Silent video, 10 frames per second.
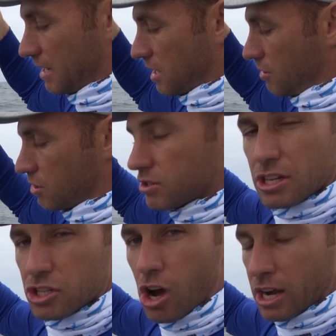I generally use
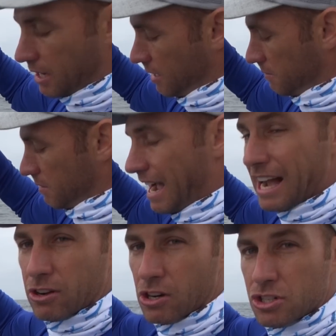a darker,
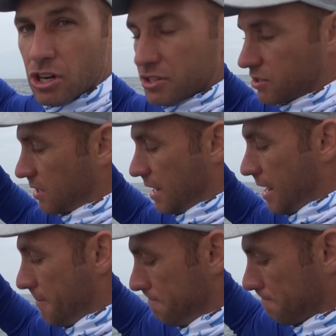high contrast
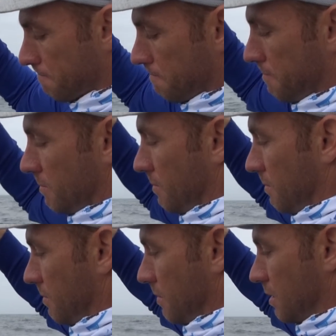um,
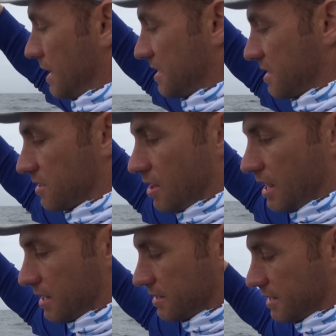duster so
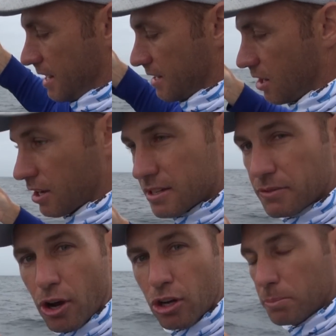that it's, uh, you know, it's a
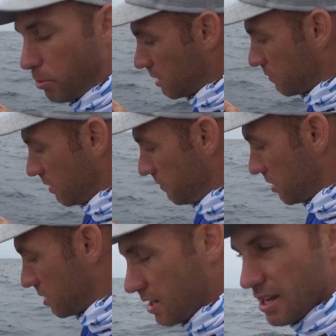focal point for the
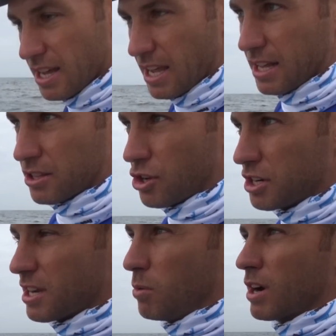fish. And
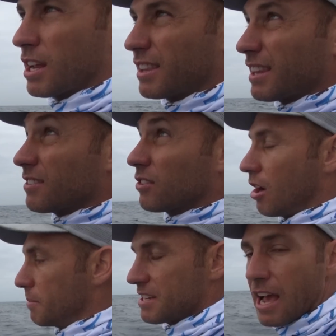dirtier water, things go
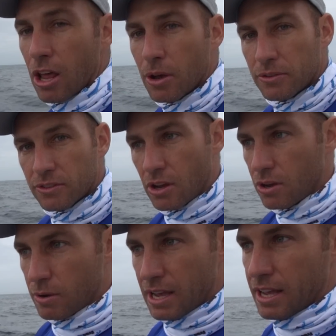a bit yellow, so
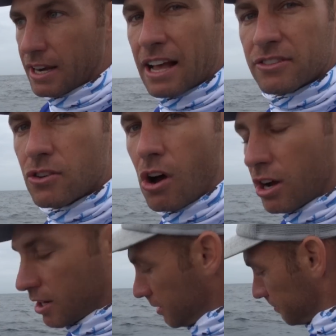uh, a nice dark,